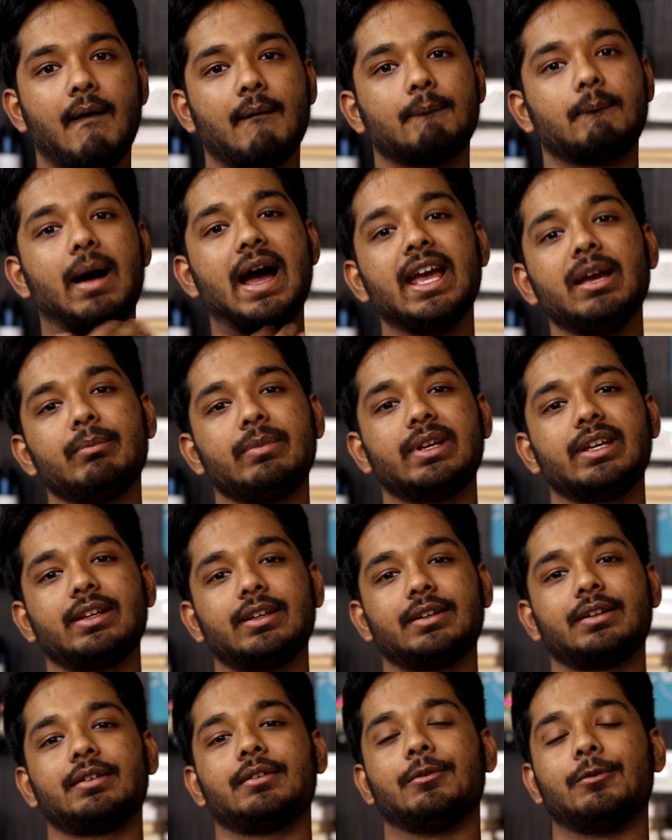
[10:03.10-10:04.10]
by
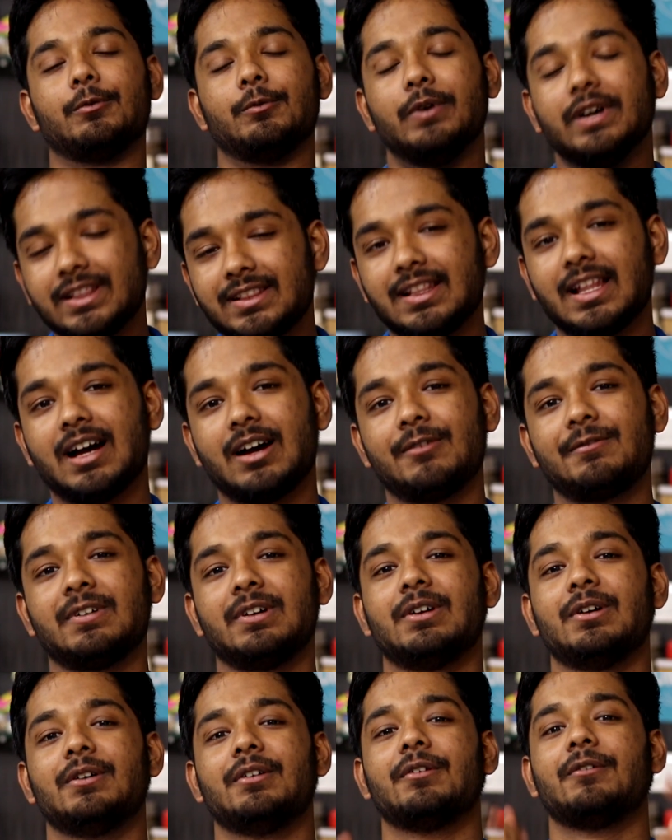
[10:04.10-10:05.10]
me with love
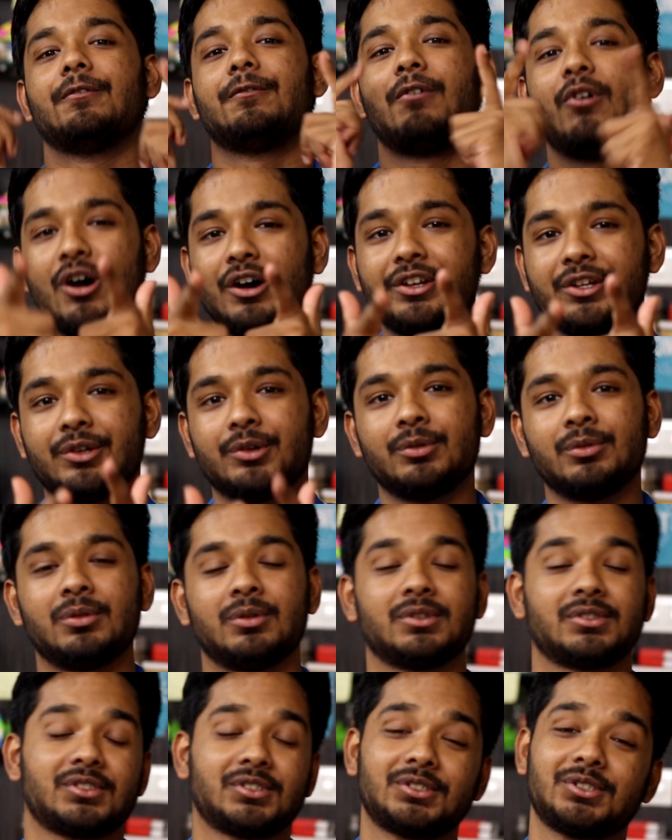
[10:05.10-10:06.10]
for you
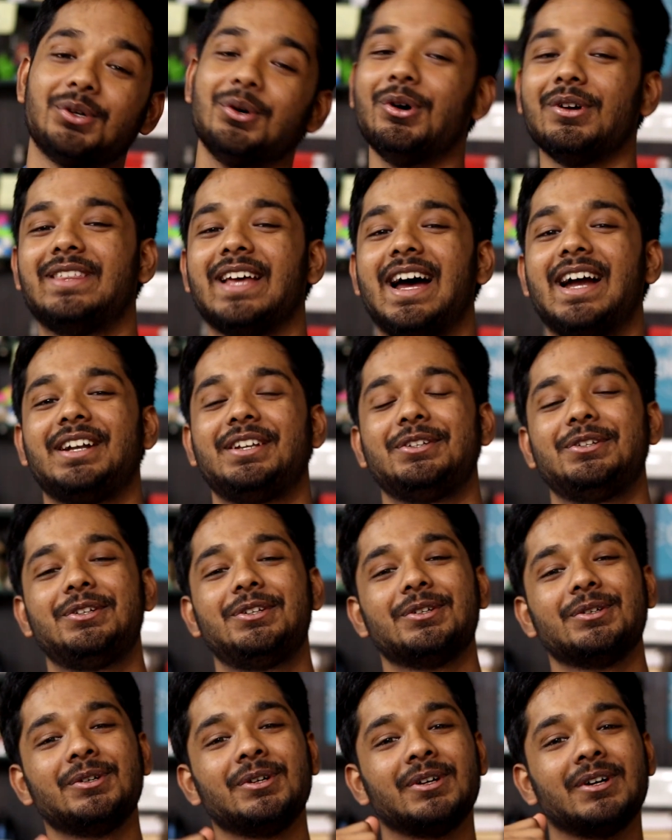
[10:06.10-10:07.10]
so that
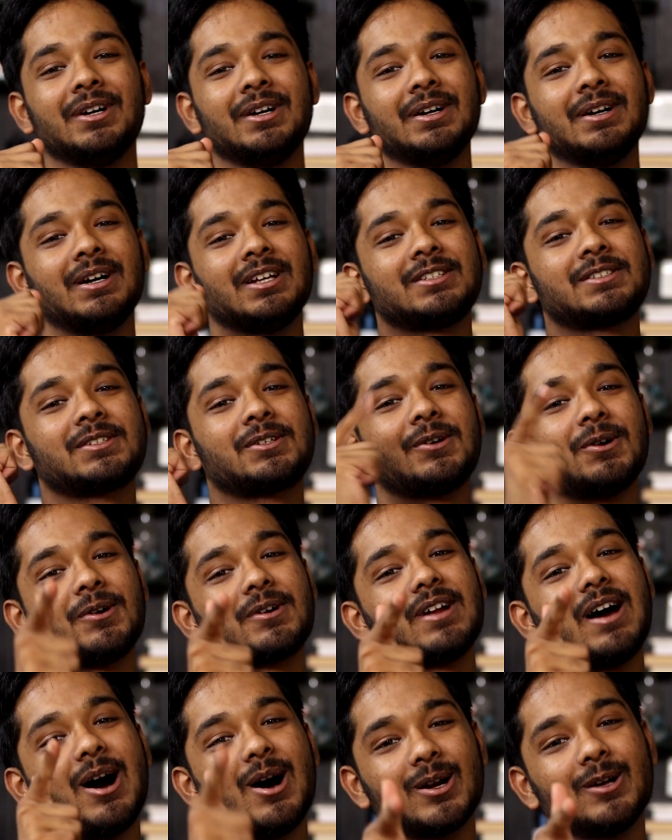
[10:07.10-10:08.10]
you
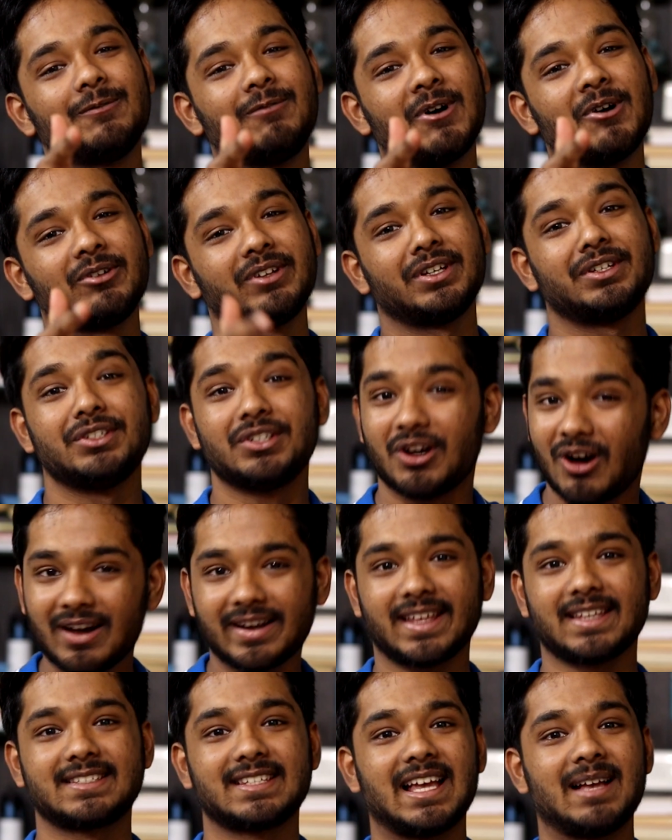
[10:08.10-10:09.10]
score out of out in
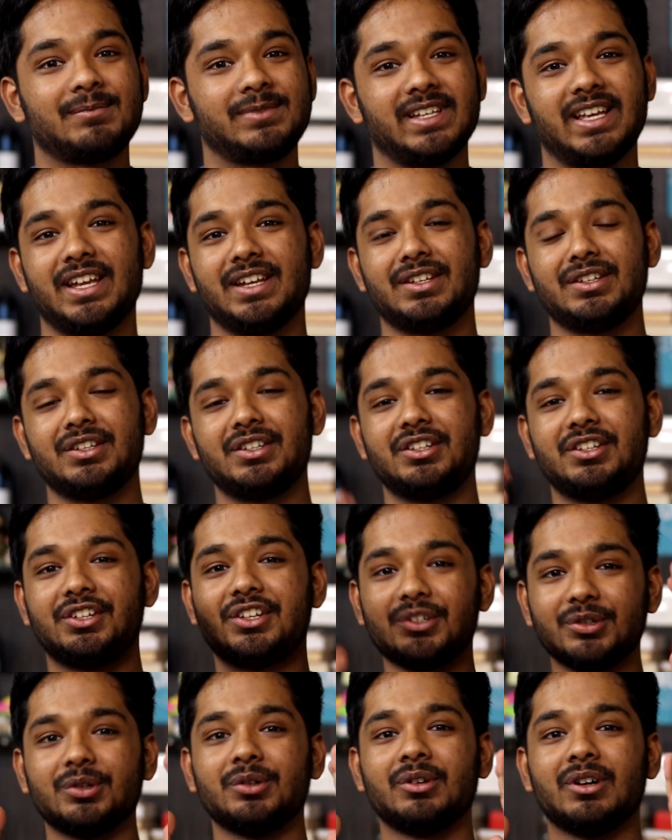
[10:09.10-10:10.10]
your exams and
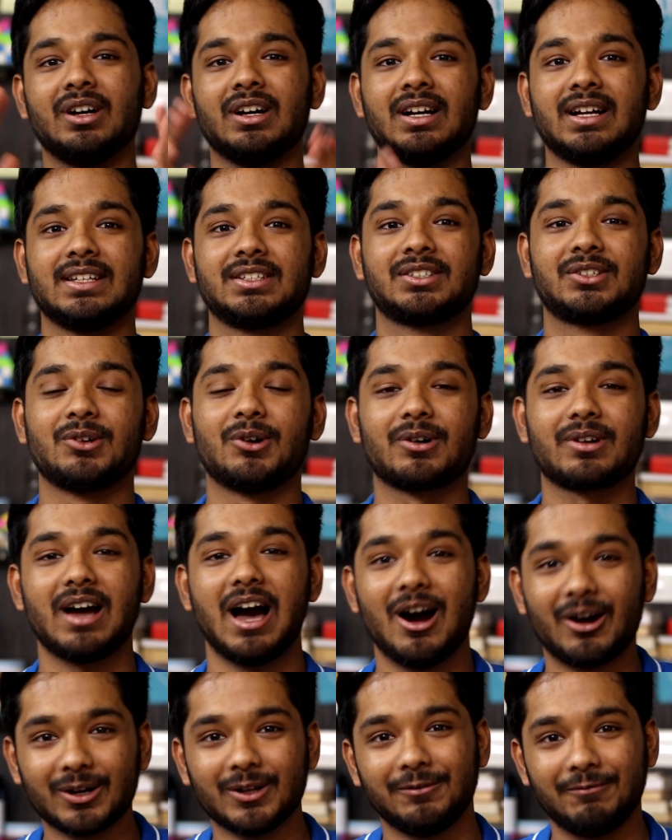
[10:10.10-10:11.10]
you score
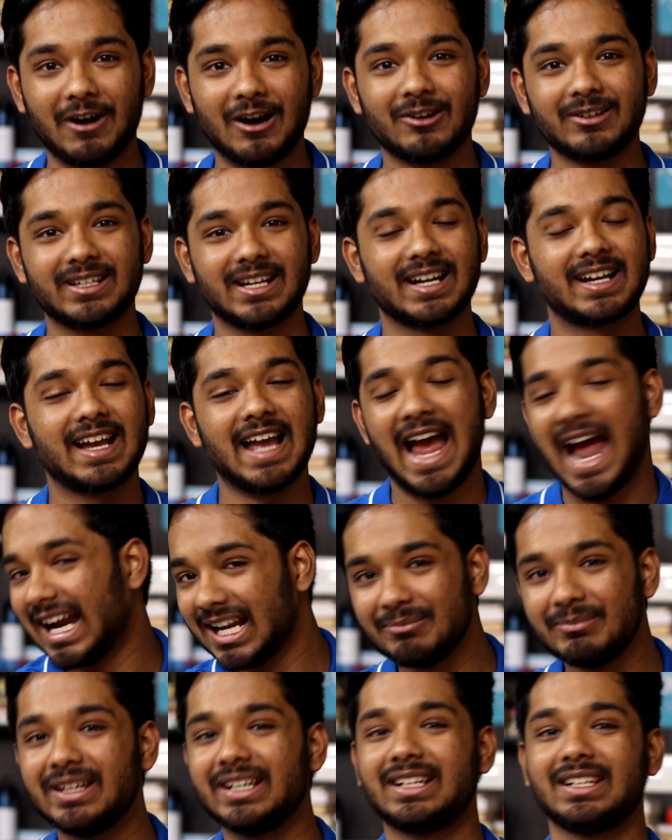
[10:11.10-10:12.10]
out of out
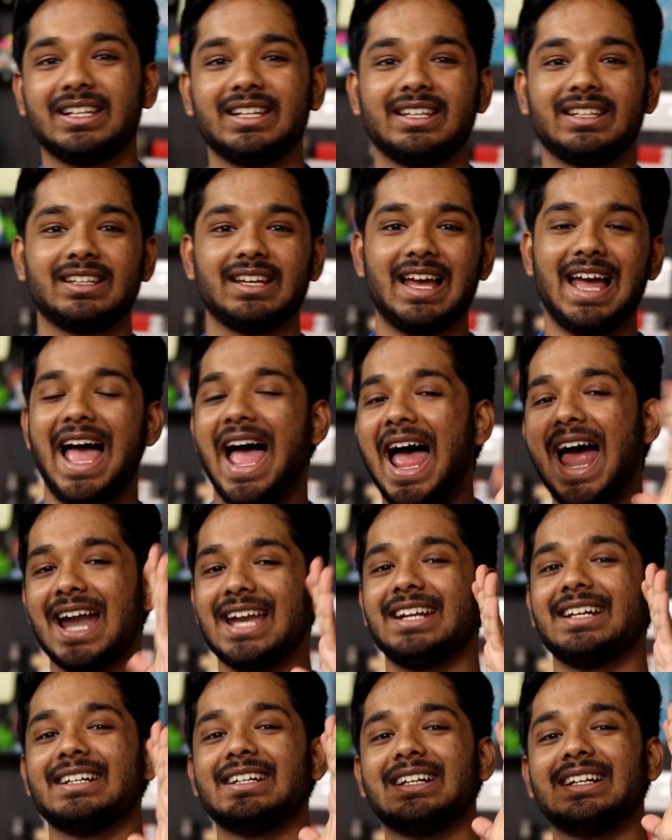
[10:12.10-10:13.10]
academically
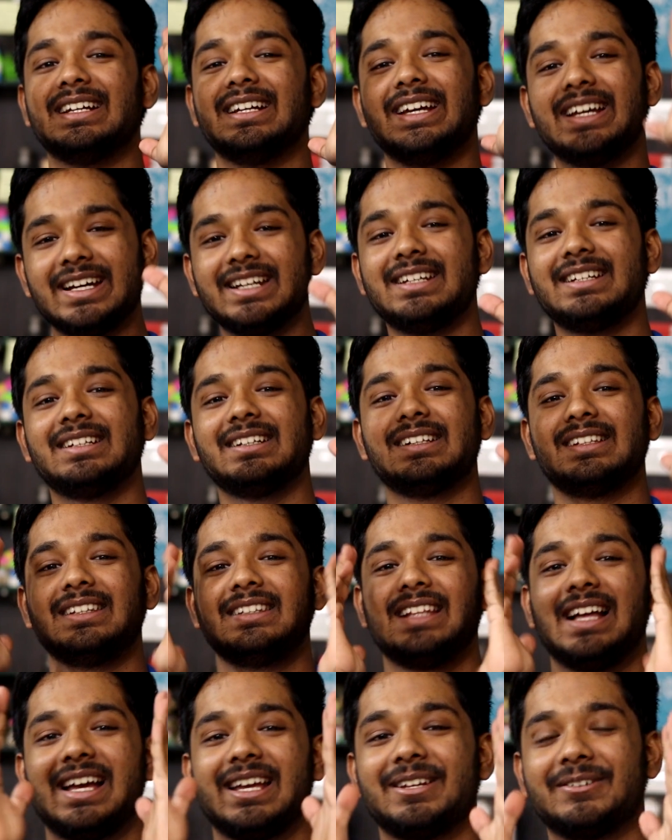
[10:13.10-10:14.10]
and in
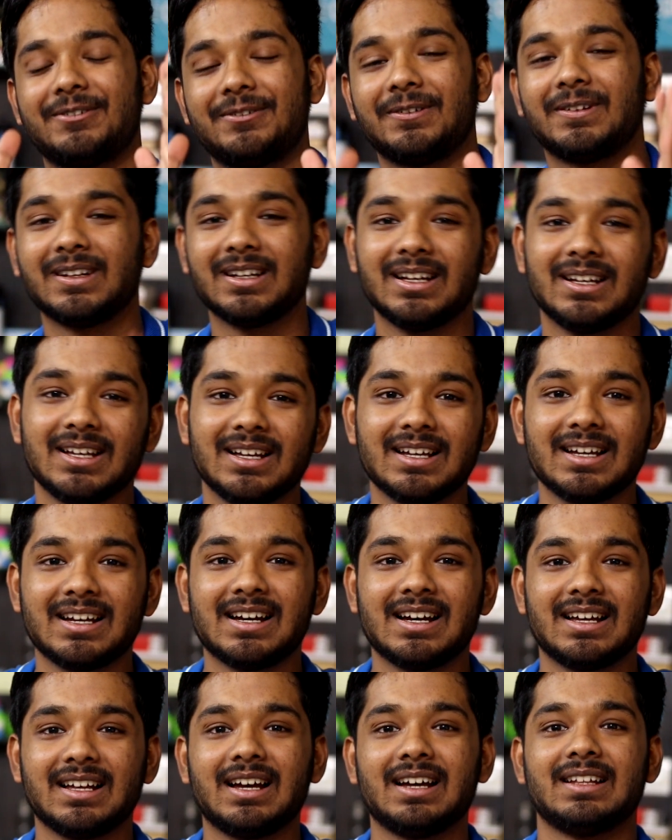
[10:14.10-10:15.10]
life.
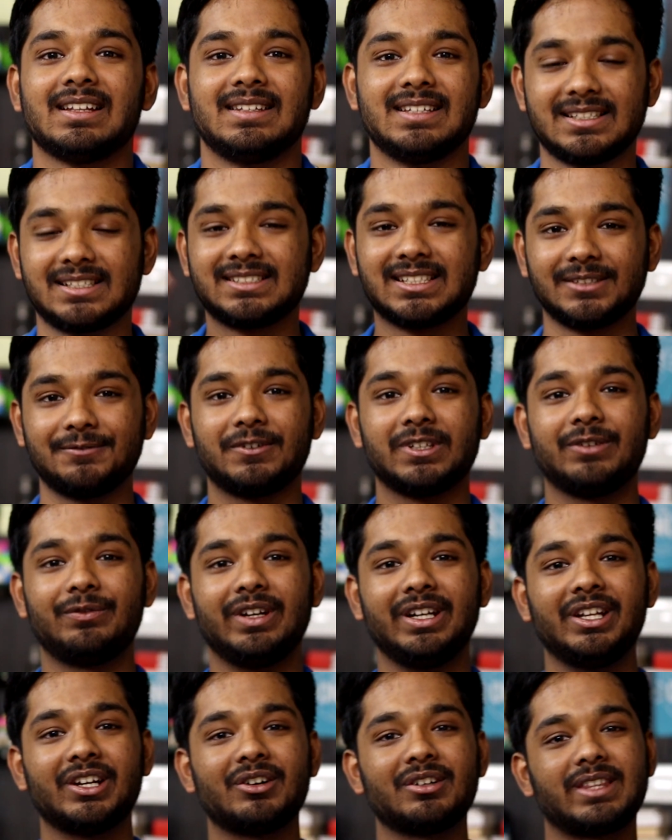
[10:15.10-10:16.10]
This is it for the
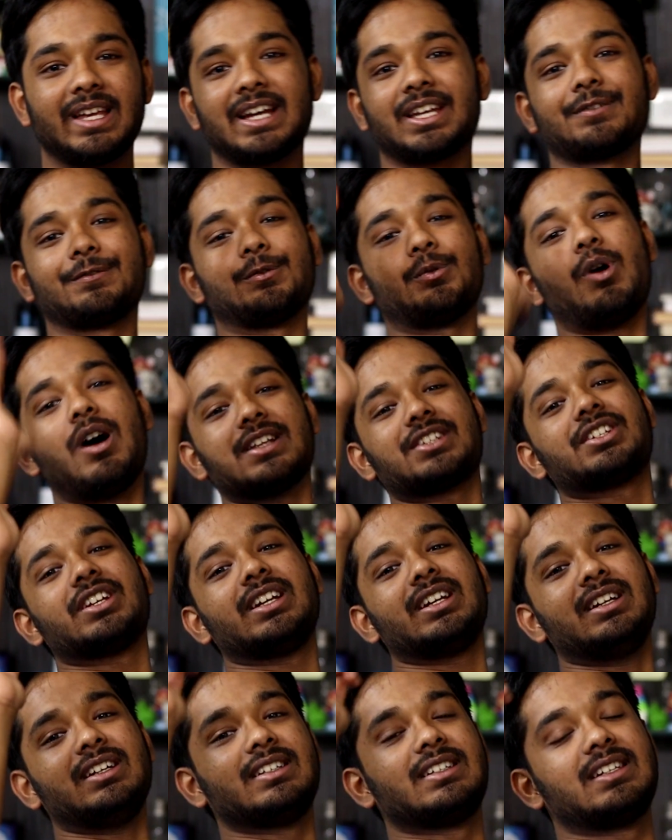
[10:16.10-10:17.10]
video. Thank you for
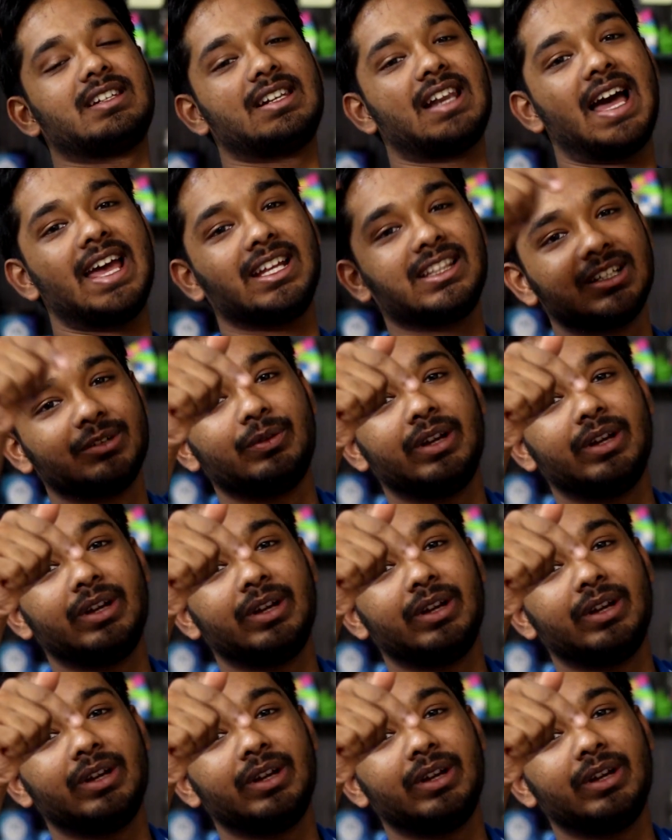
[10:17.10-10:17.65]
watching. Like the